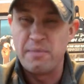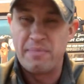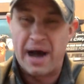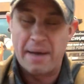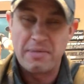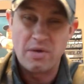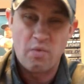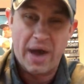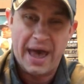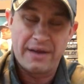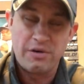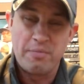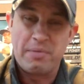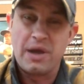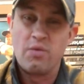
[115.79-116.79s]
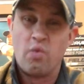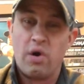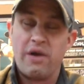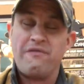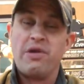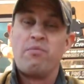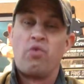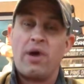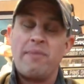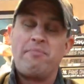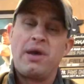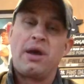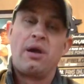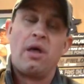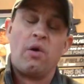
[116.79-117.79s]
Bobby Wagner being one of them, Wright,
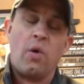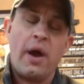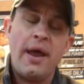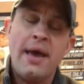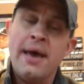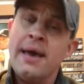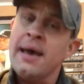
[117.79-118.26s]
being another one.